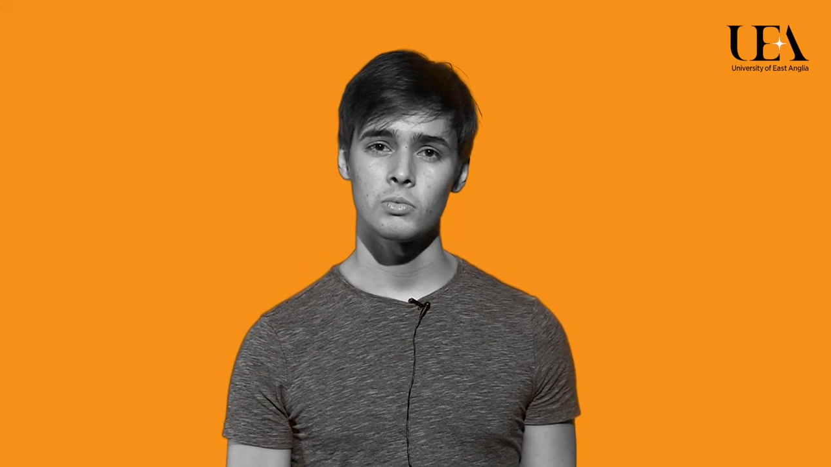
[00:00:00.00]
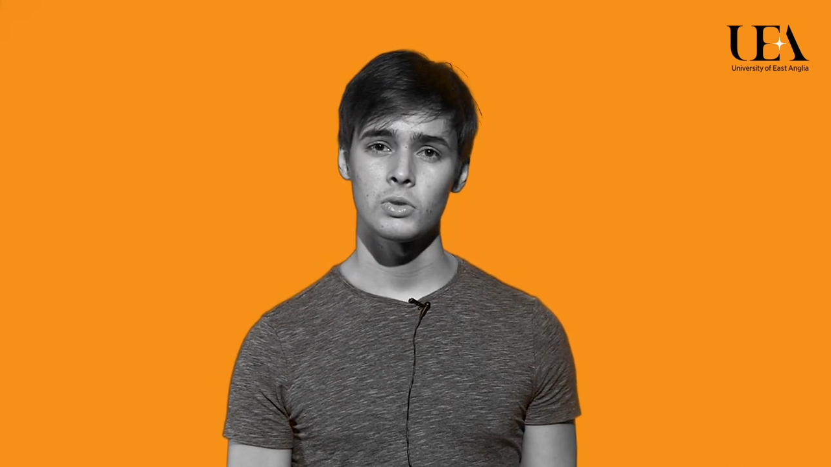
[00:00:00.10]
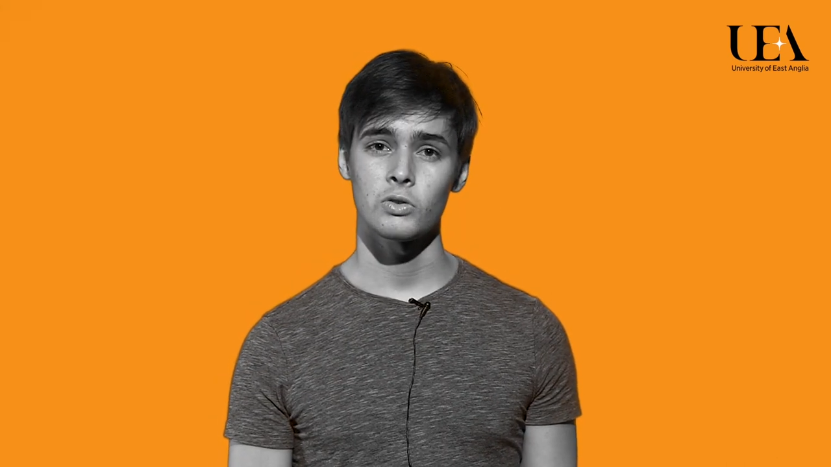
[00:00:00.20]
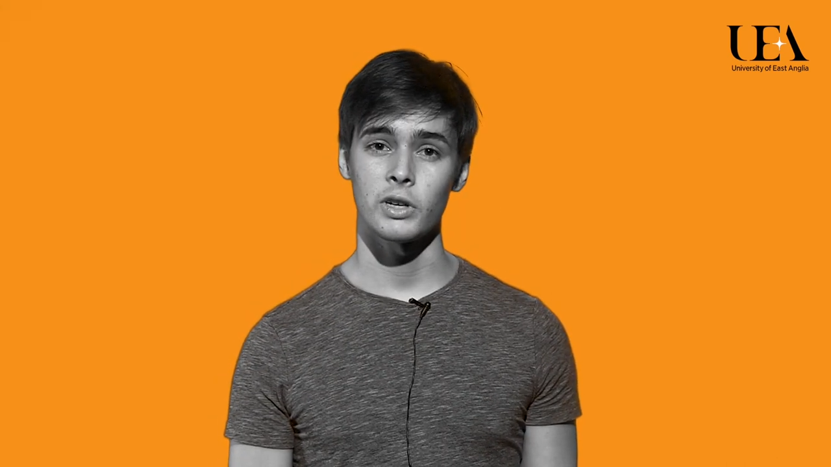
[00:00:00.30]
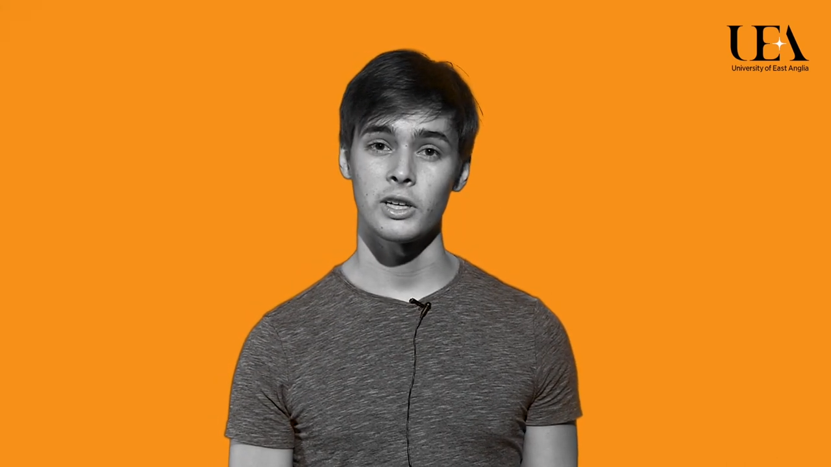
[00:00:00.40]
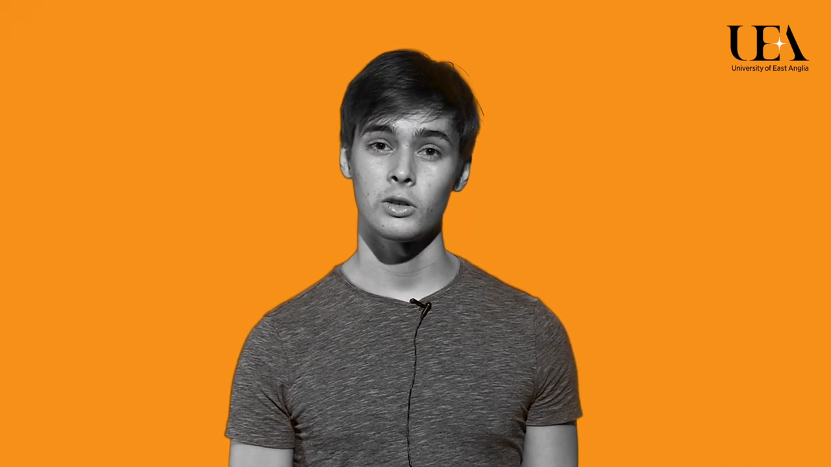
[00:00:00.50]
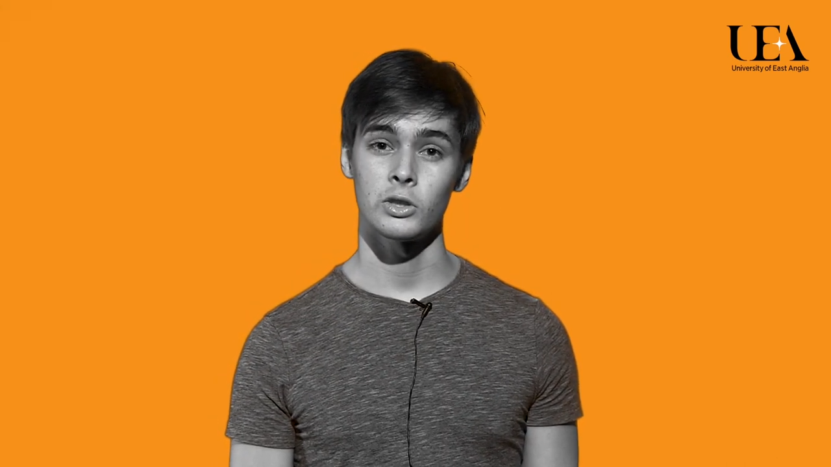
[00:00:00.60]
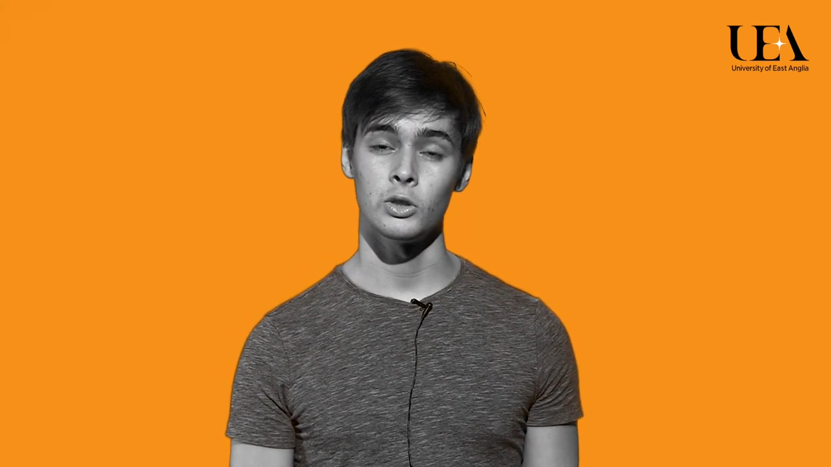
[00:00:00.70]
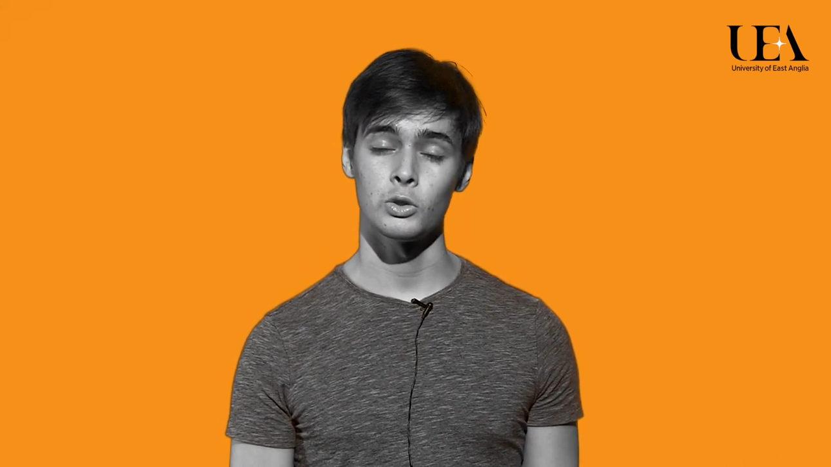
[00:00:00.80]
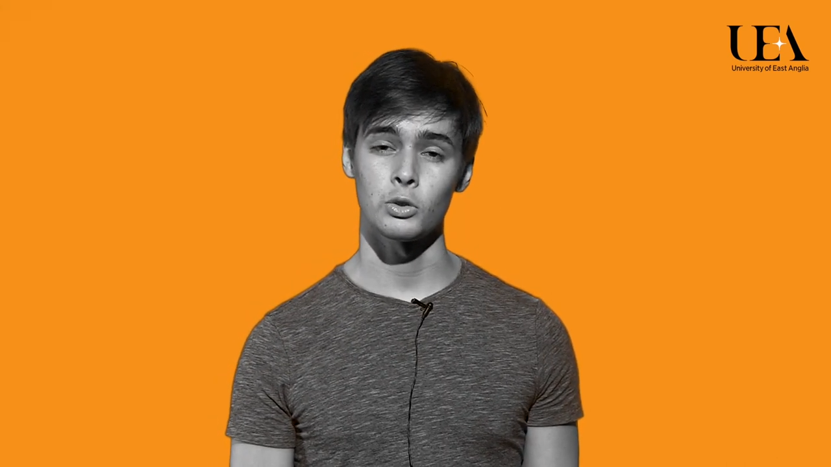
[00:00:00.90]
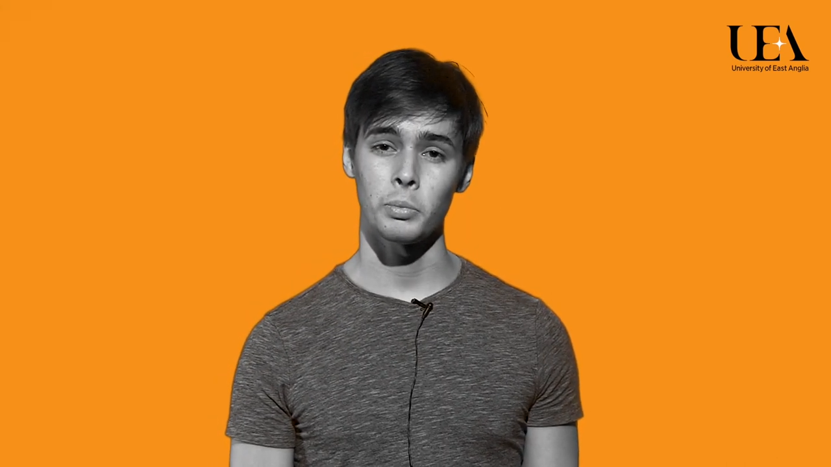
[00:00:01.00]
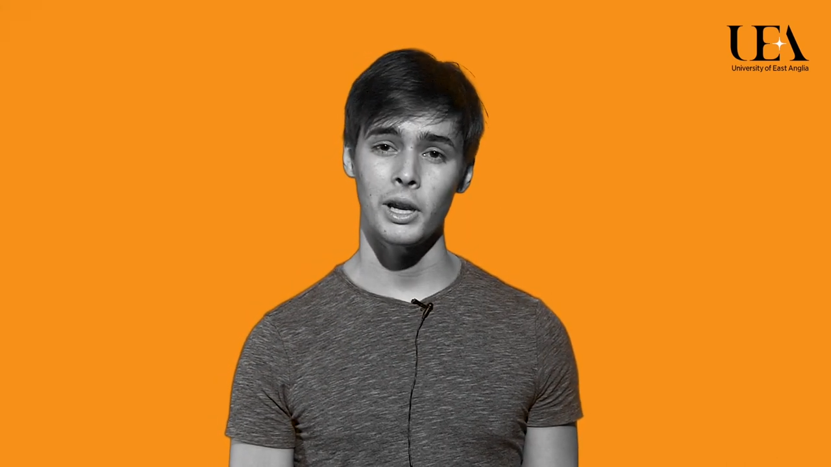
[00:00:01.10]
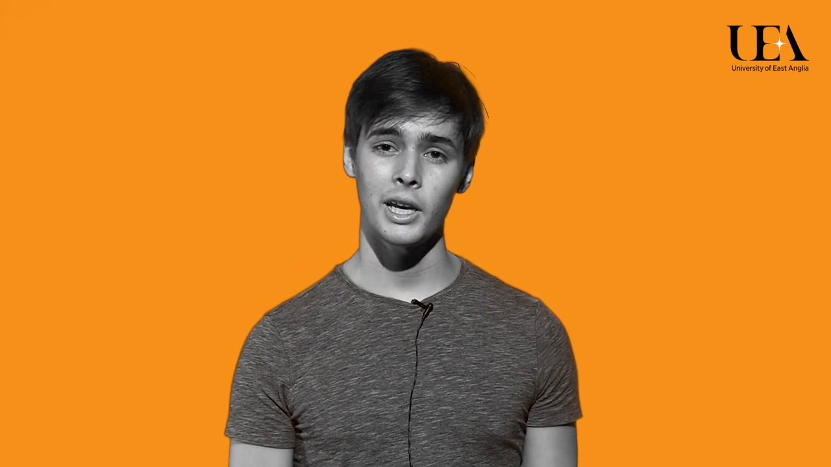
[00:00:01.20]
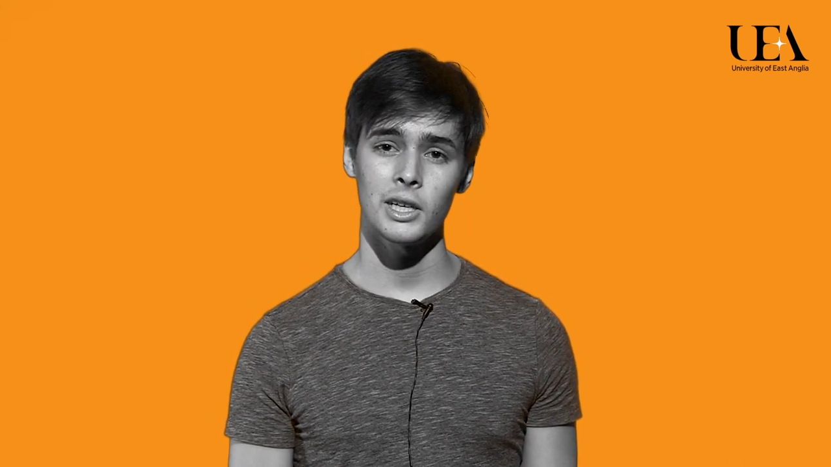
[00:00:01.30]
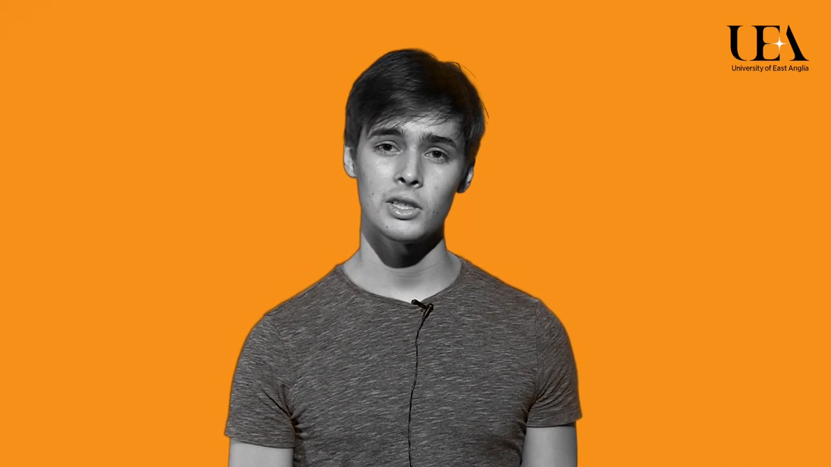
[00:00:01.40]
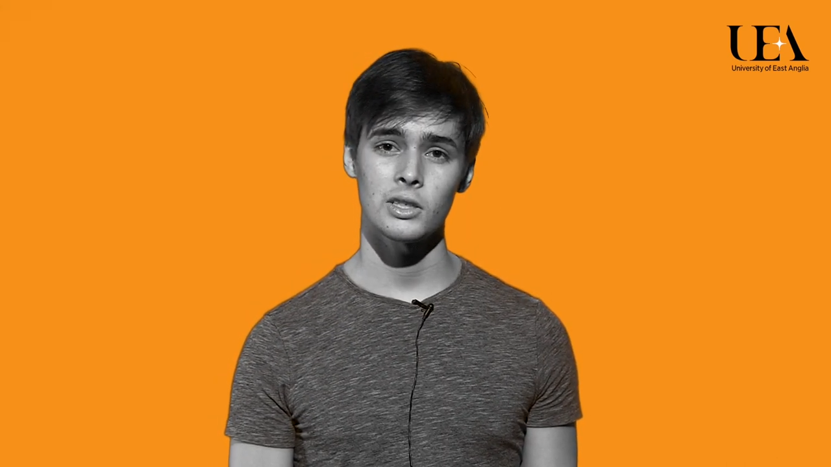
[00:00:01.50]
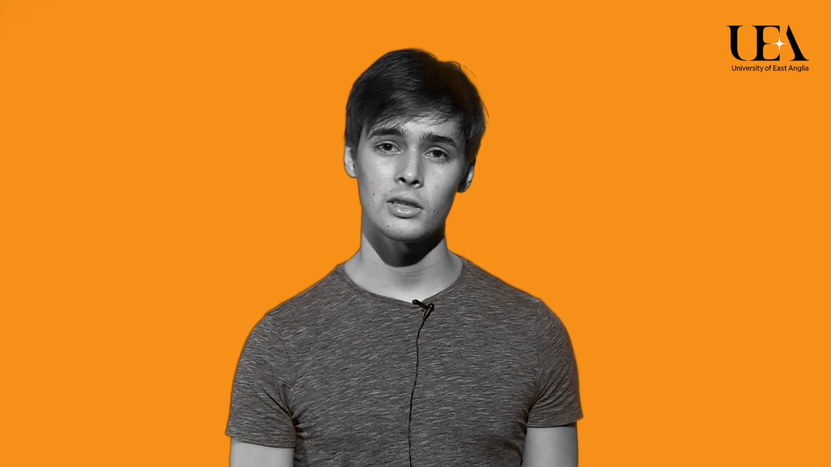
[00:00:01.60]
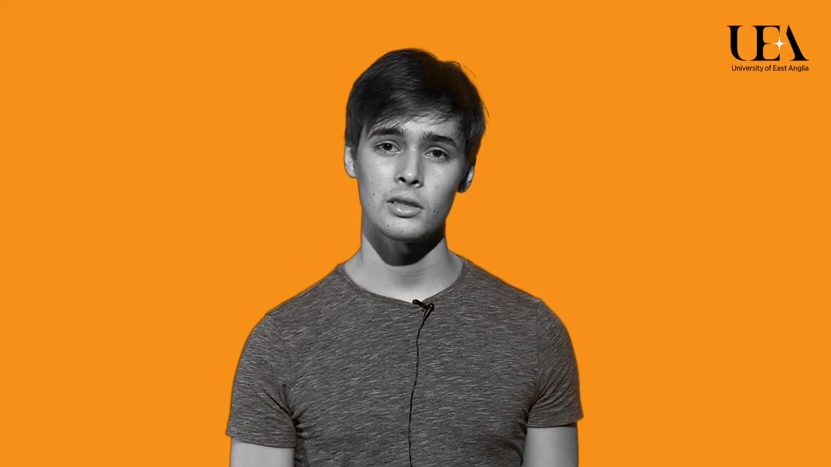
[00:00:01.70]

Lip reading: it's a really good neutral place.